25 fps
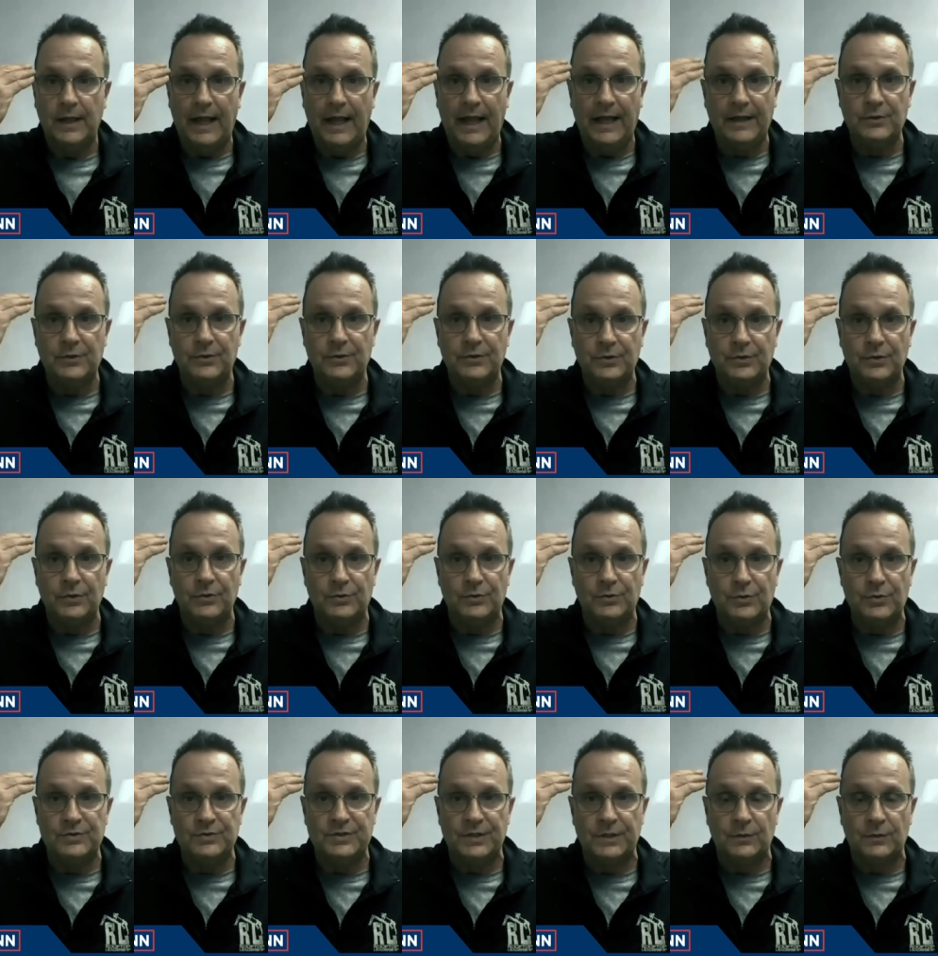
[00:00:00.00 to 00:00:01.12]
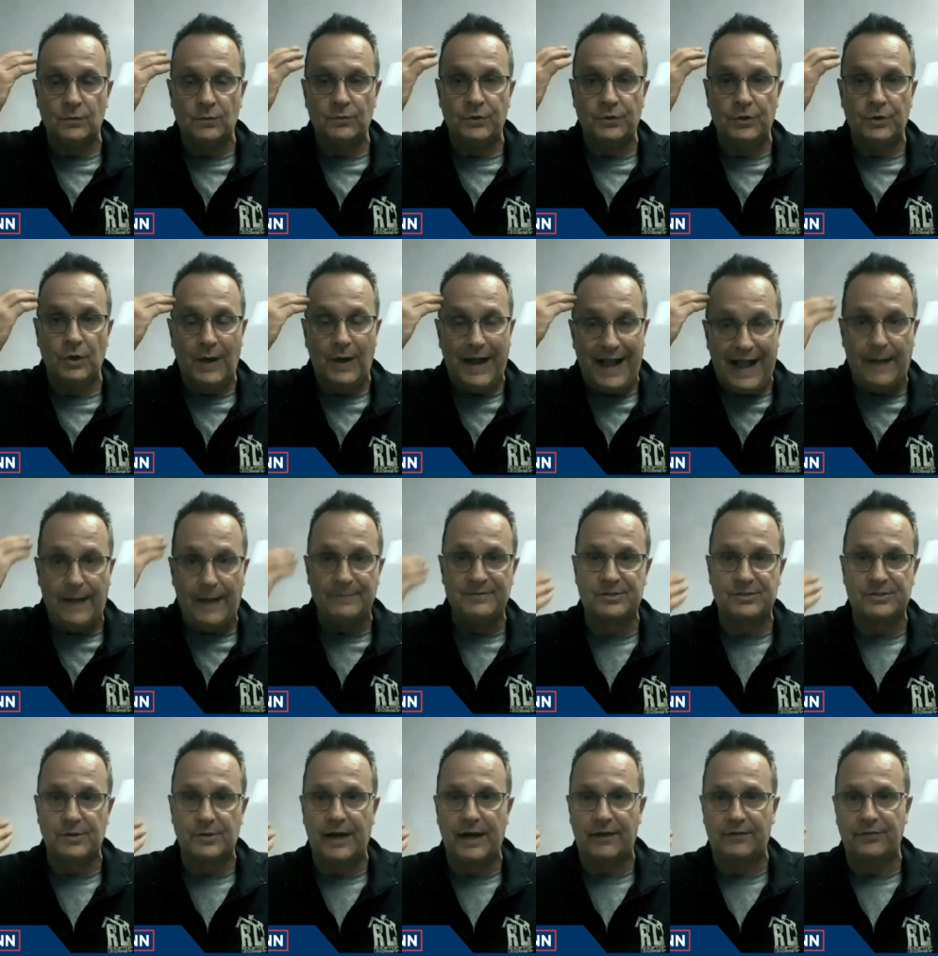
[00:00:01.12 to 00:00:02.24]
and you're you're using you know
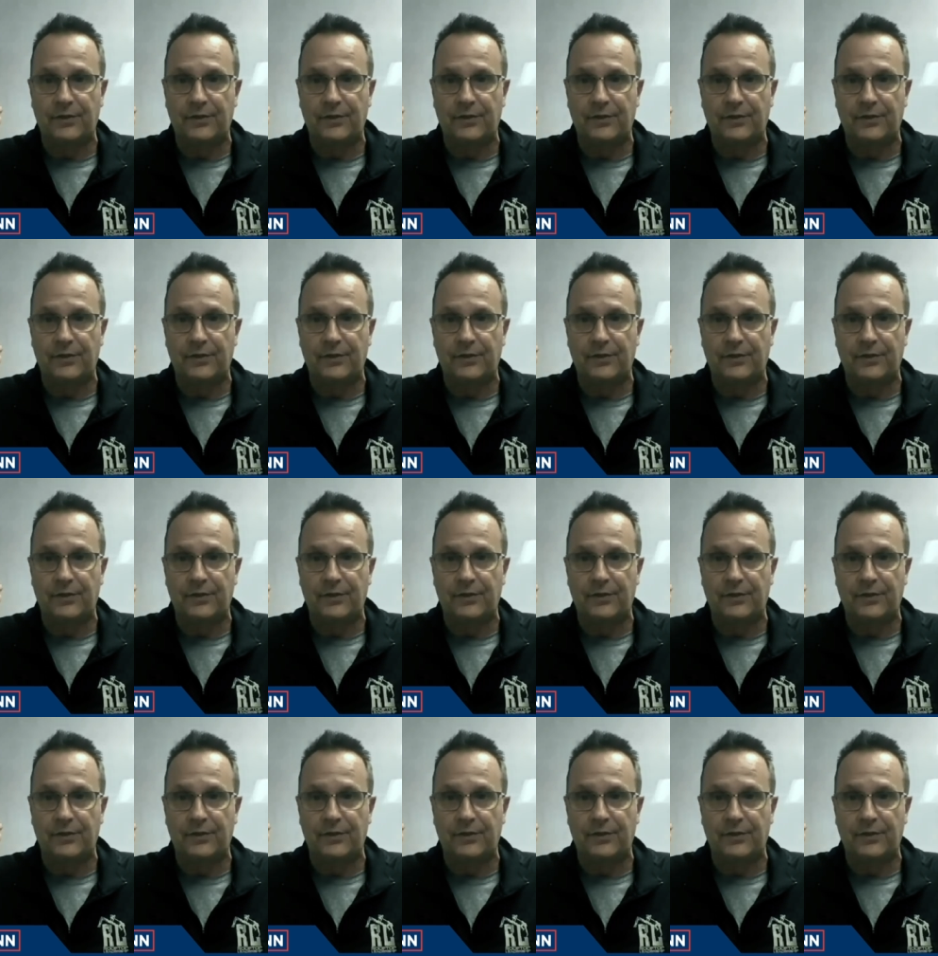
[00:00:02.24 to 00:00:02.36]
abstract